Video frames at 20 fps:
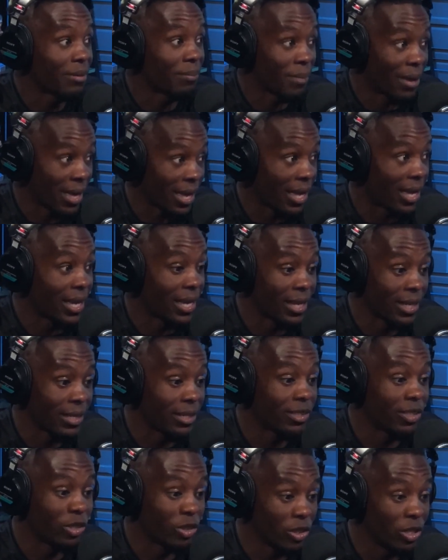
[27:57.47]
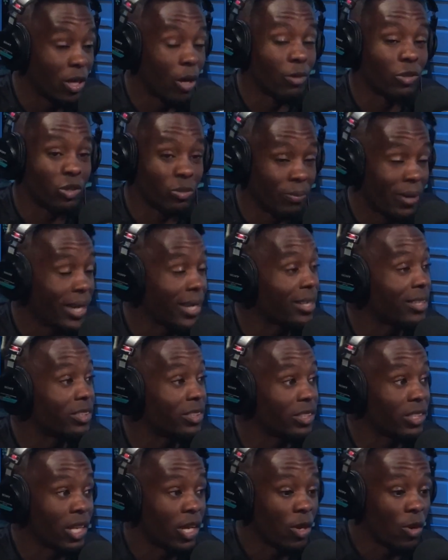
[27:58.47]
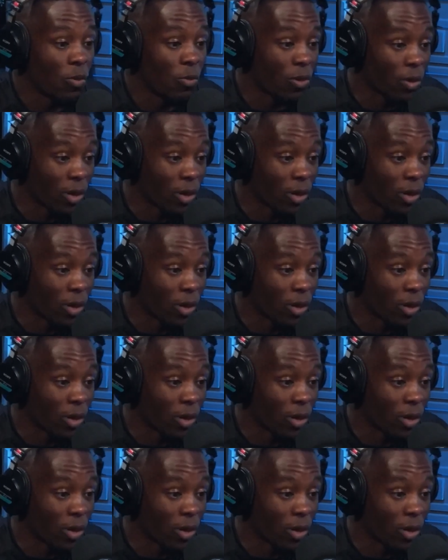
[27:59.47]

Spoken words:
Man, you know, Jamaicans will